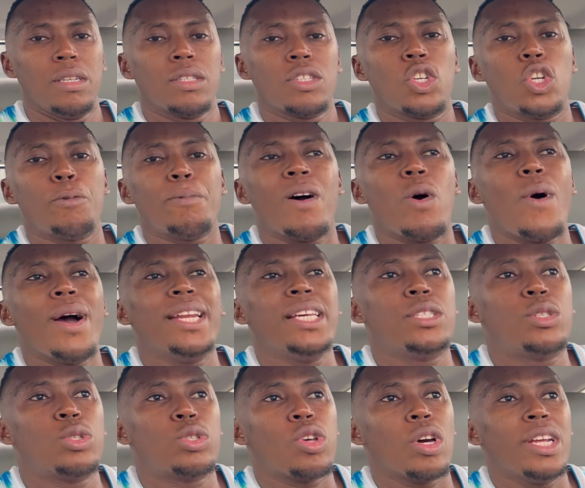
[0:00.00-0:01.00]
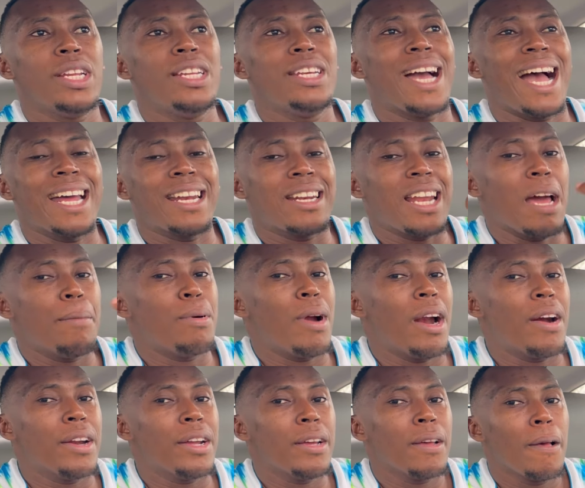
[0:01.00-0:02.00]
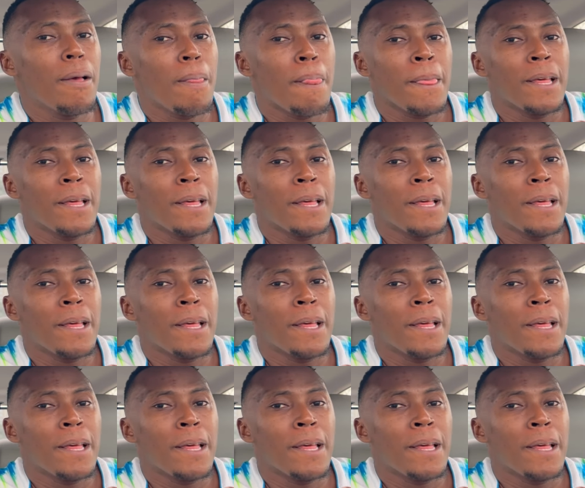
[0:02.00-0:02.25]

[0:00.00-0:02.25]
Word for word: So number one is to study the ad library.